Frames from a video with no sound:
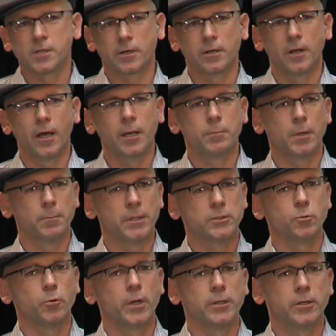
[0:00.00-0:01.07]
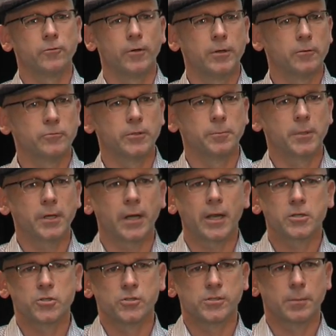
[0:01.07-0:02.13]
are reliable, but together one of them
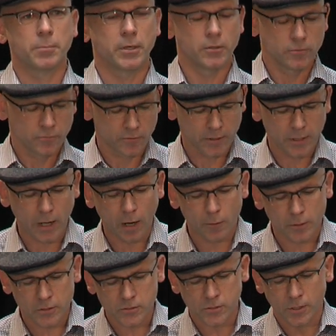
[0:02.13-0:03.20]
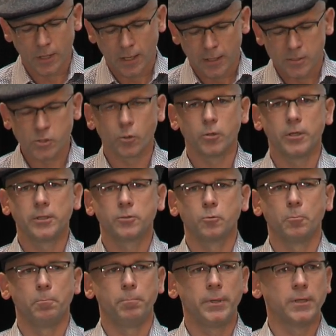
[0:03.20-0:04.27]
crashes every three hours. So you need to
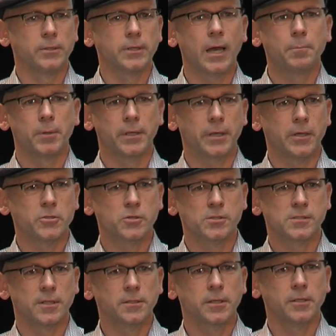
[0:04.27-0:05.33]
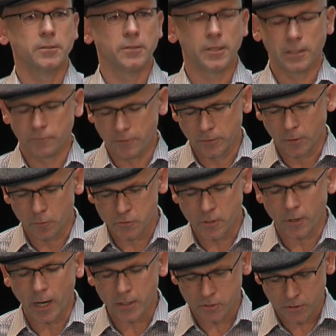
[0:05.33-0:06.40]
build applications that can deal with those
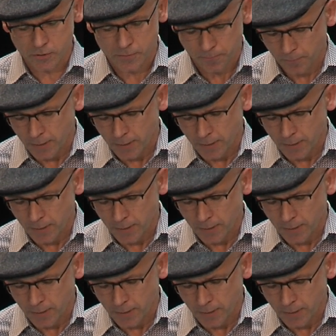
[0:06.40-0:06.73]
crashes.